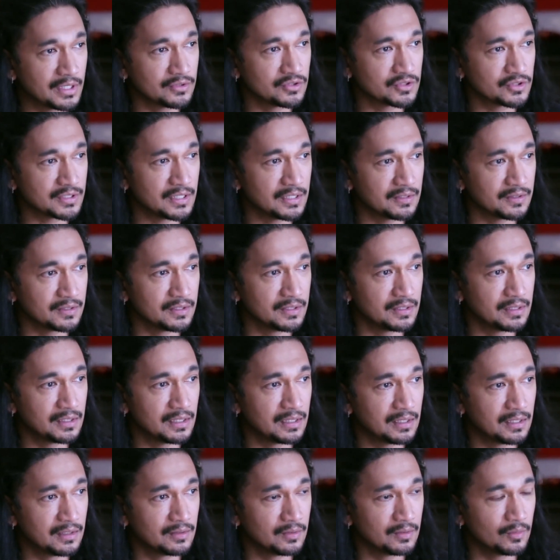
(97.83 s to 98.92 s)
Kantos Kali
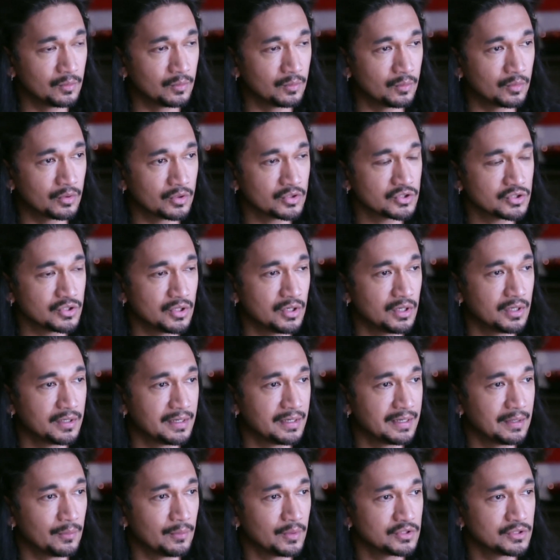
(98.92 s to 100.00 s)
works on
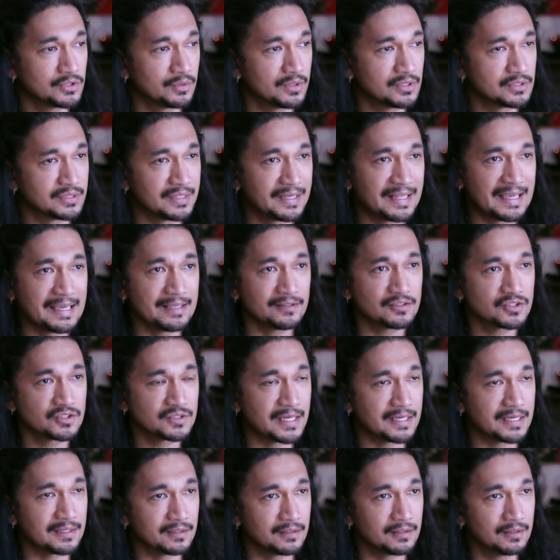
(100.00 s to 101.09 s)
what's known as an
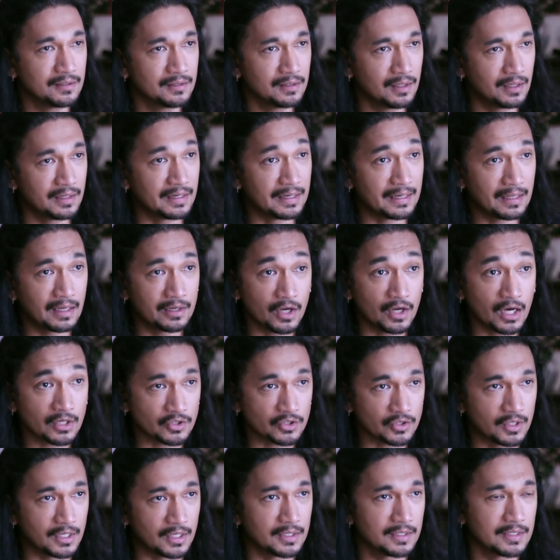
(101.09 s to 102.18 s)
eight-sided, an
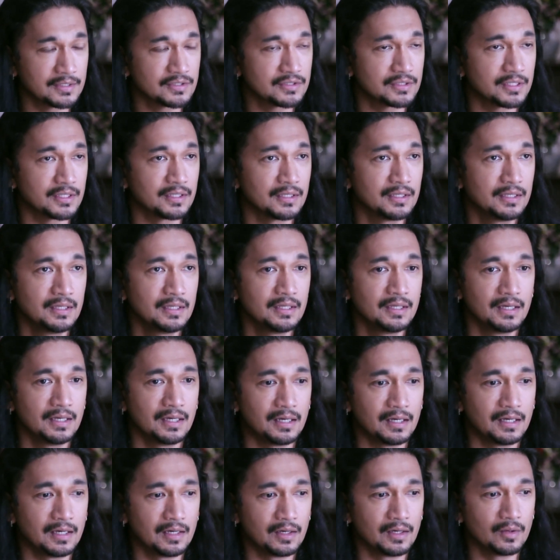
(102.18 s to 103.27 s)
octagon, let's say,
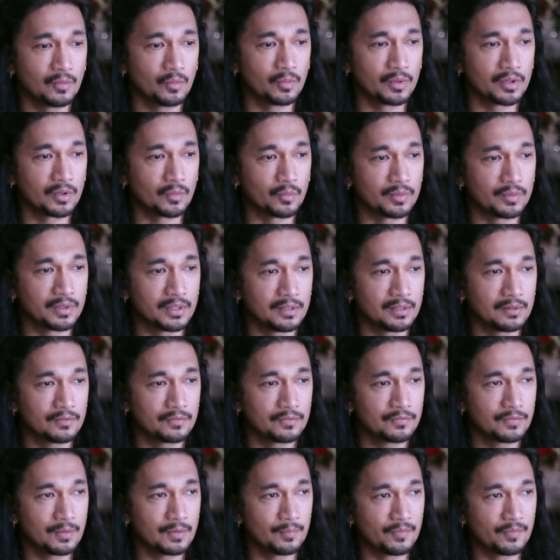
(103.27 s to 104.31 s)
where we